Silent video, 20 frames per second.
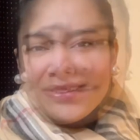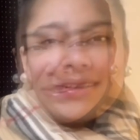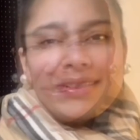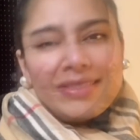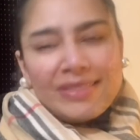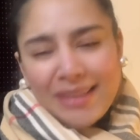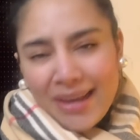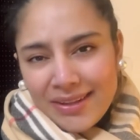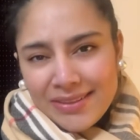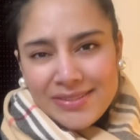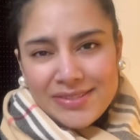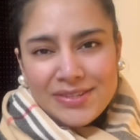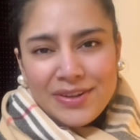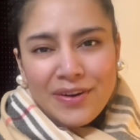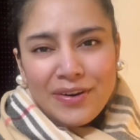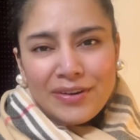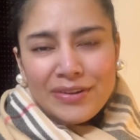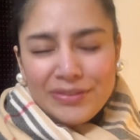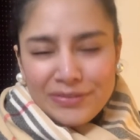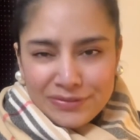That's
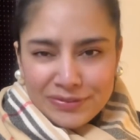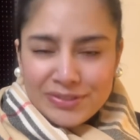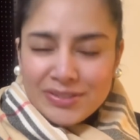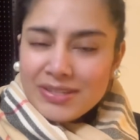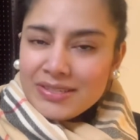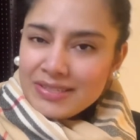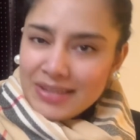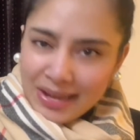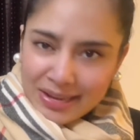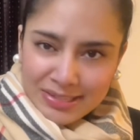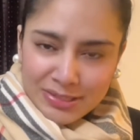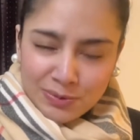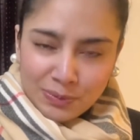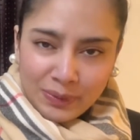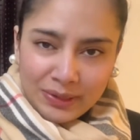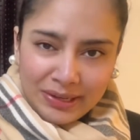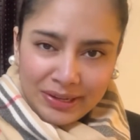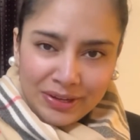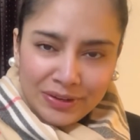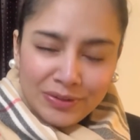all for today's
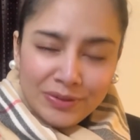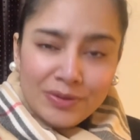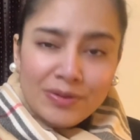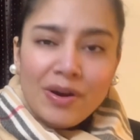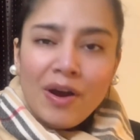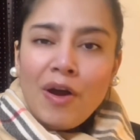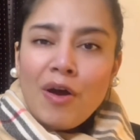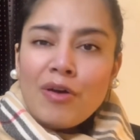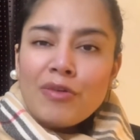video.